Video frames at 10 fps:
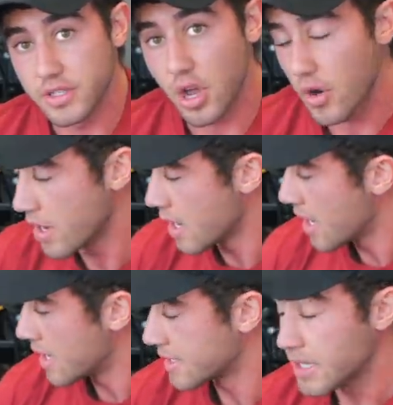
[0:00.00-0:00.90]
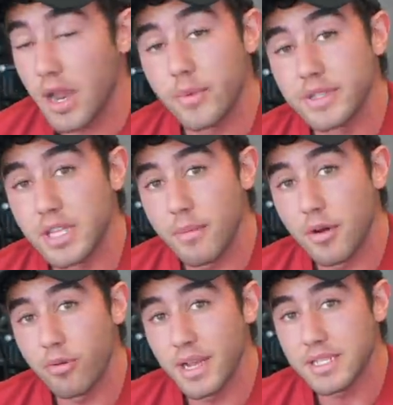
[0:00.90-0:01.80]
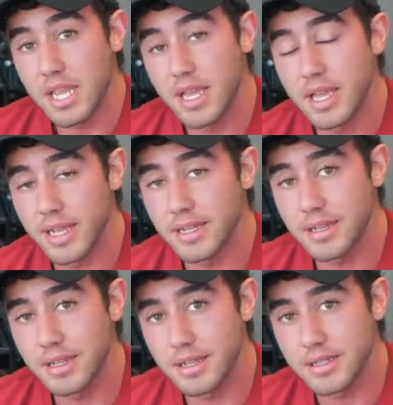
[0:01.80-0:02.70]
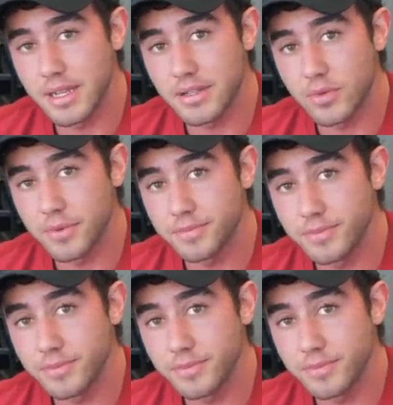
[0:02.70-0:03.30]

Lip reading: So, starting with dumbbell press, and let's get into it.